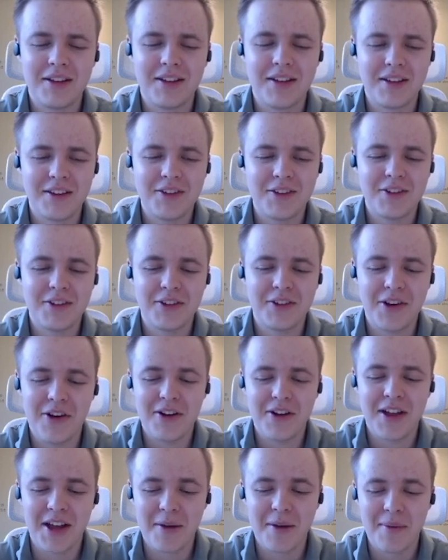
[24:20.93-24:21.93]
She's
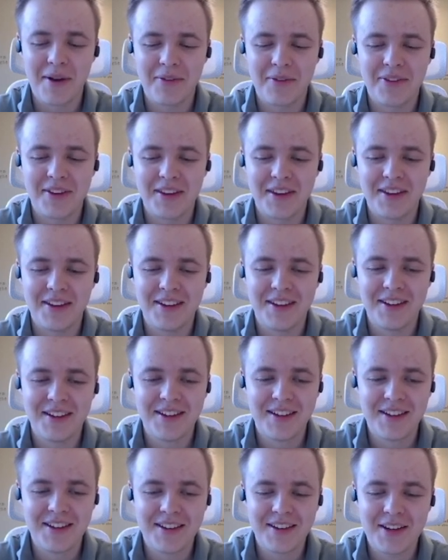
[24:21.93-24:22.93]
talking about the
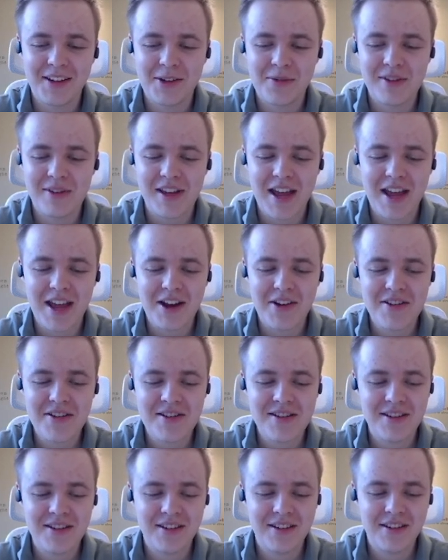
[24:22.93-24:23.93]
creator?
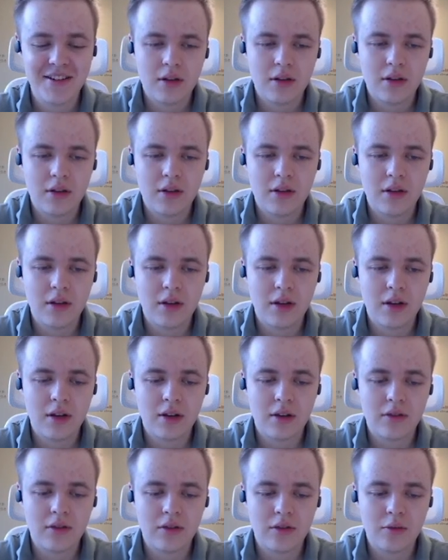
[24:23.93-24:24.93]
Yeah,
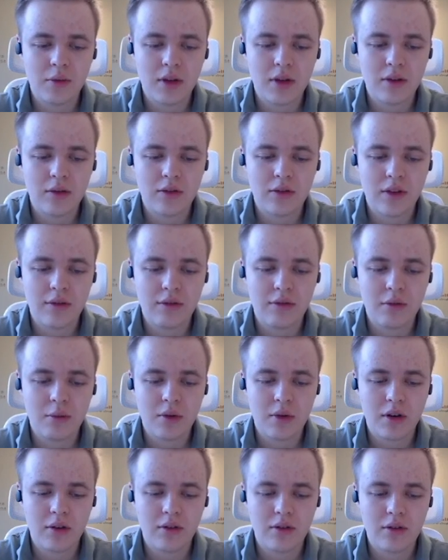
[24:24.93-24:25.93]
this is way too
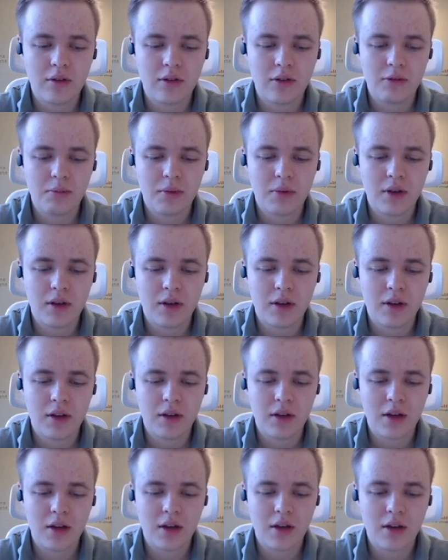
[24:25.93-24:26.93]
self-aware to just be a
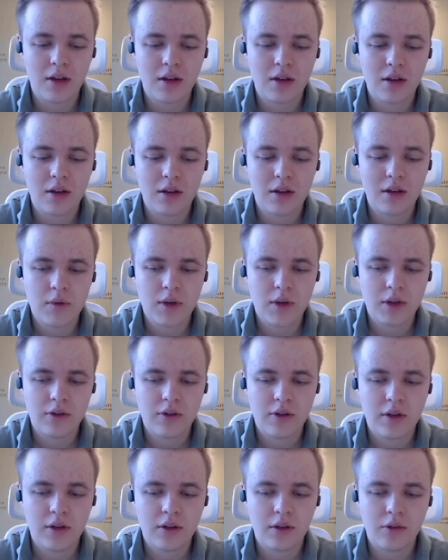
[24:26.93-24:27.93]
gag.
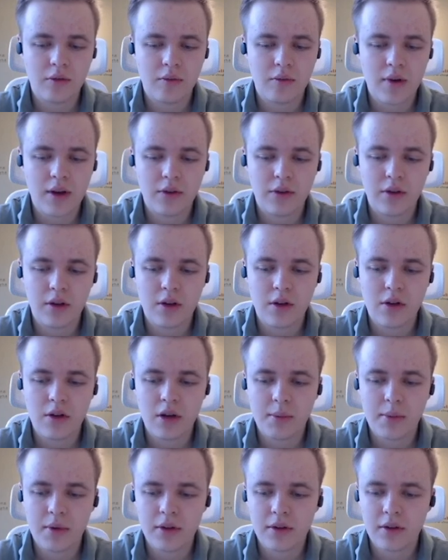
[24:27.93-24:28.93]
She is ranting on
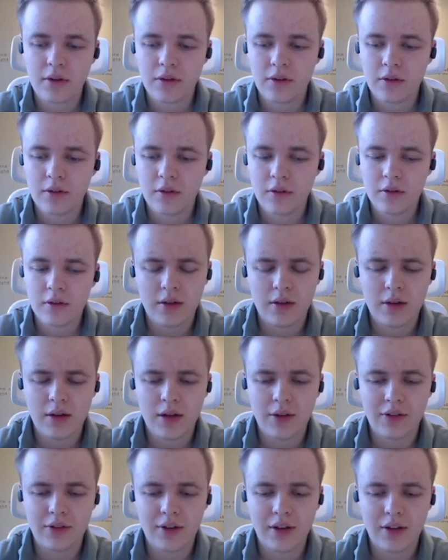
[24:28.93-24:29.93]
about this.
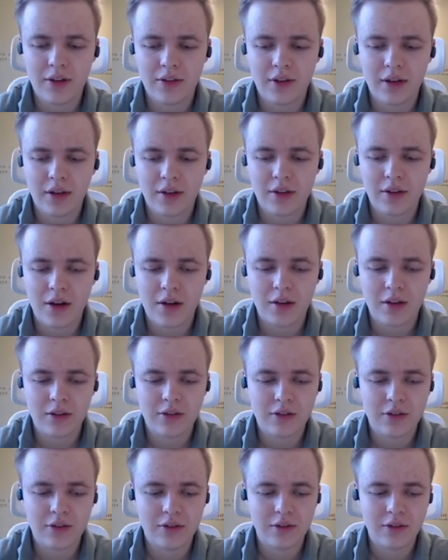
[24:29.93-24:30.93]
Let's at least
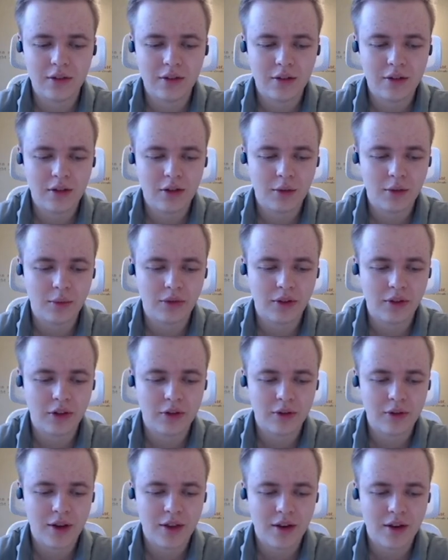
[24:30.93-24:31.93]
acknowledge
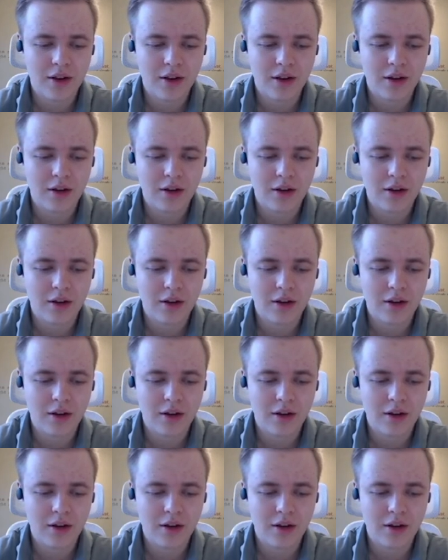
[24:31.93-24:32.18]
homosexuality.